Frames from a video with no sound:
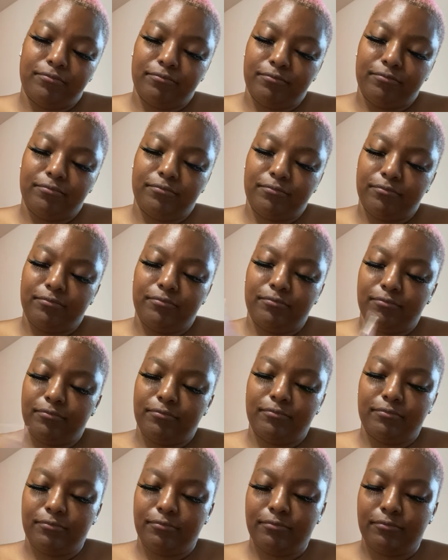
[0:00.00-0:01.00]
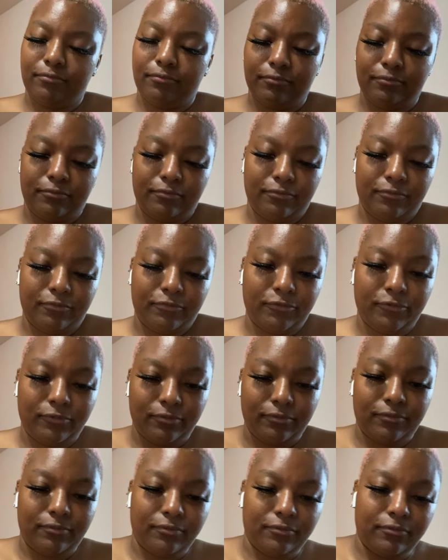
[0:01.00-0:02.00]
No, you don't dance. It's not a musical.
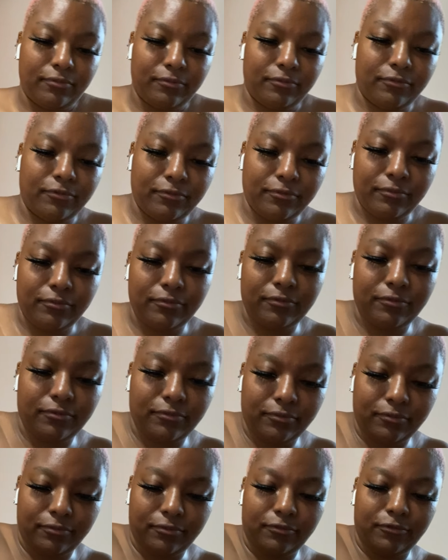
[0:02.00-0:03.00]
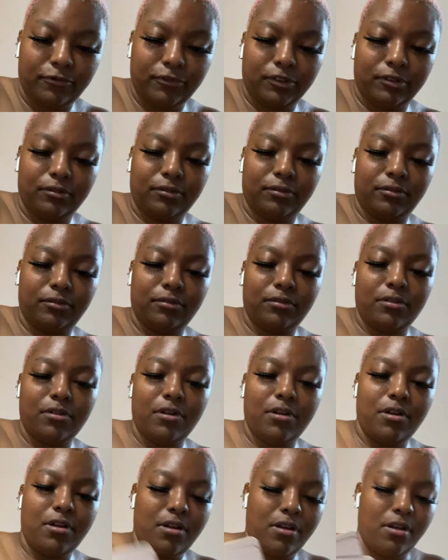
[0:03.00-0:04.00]
Okay. Get down the pineapple man. Do you
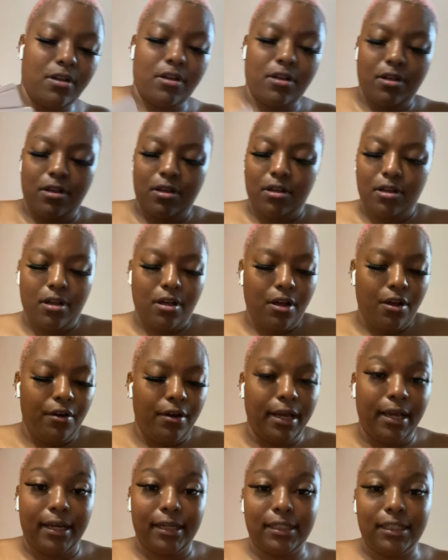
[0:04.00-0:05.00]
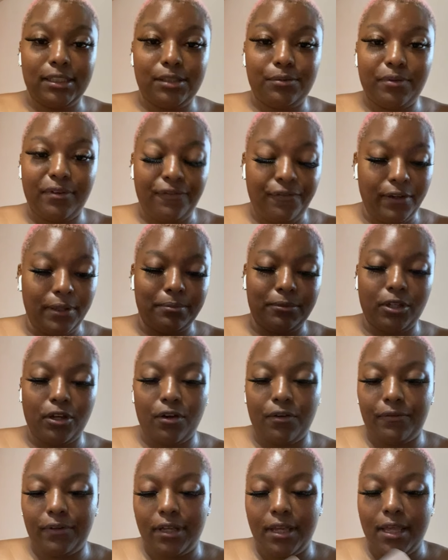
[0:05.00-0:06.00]
want Jimmy Buffett? Okay, this one's just
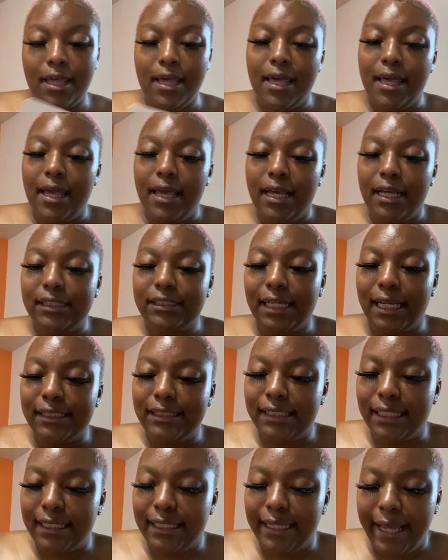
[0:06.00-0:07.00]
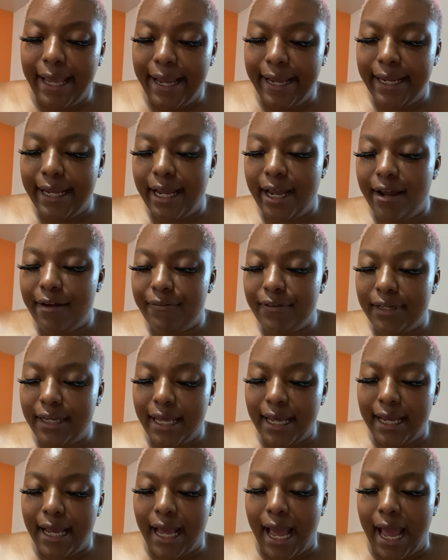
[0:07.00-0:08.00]
um. It says, today and every
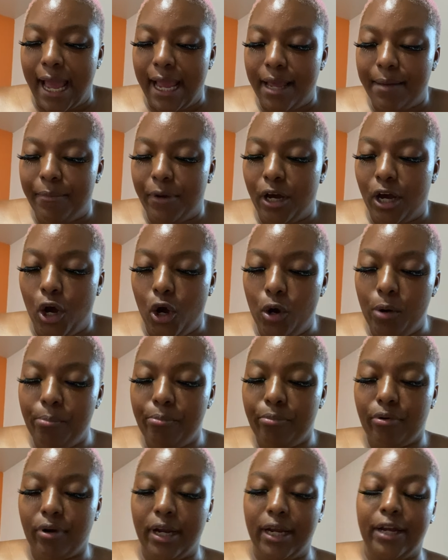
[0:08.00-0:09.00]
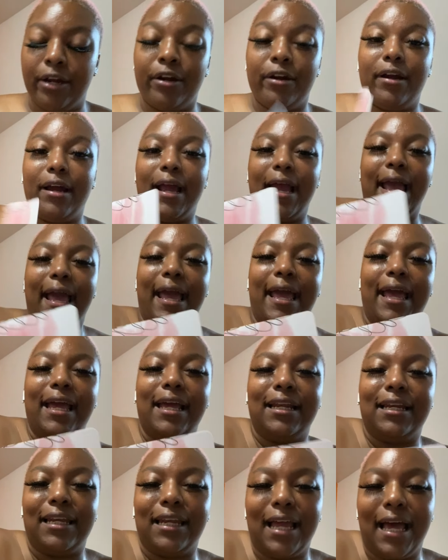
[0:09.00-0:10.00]
day I am a hope bringer
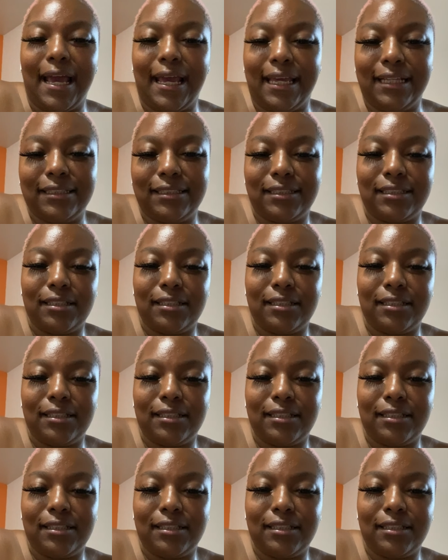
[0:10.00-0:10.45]
and light.